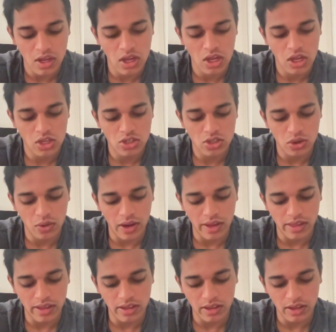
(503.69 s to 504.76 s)
So I
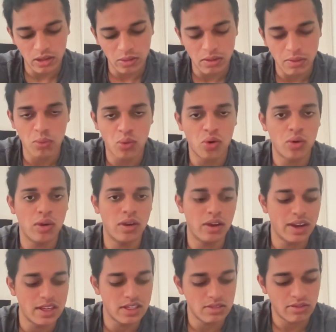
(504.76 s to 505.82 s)
think it'll be more
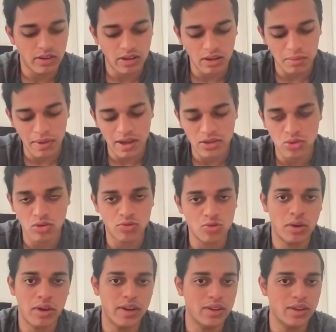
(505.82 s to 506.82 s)
less of a matter of training